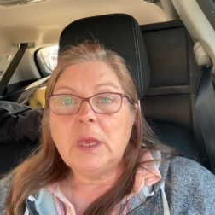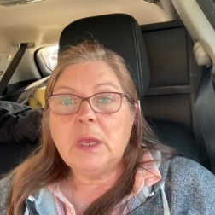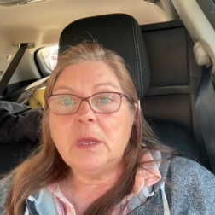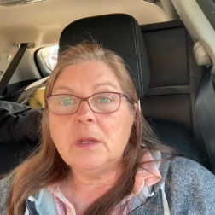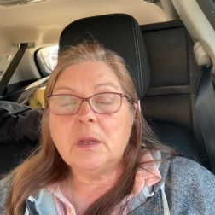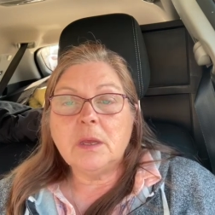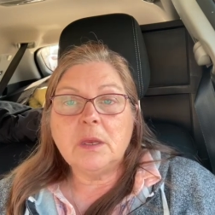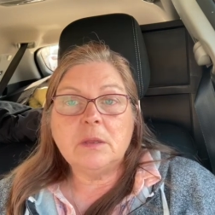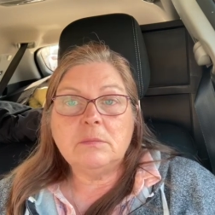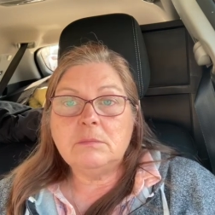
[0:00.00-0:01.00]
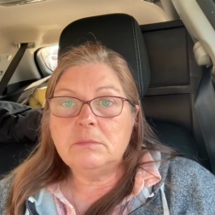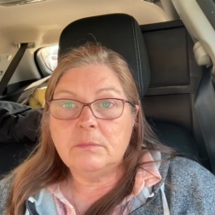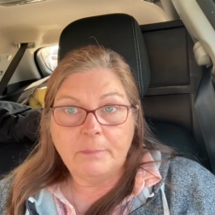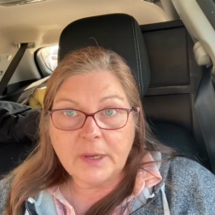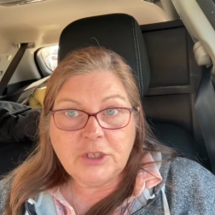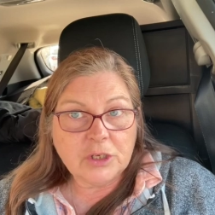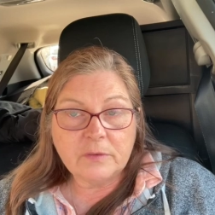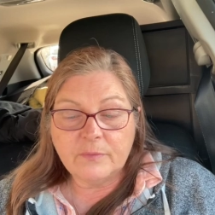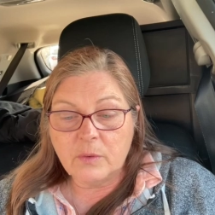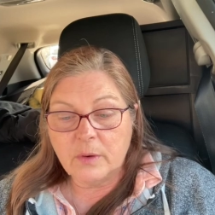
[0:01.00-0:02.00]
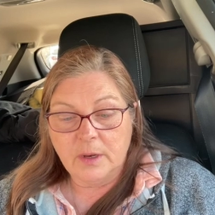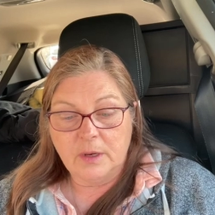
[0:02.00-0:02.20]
and I can budget for it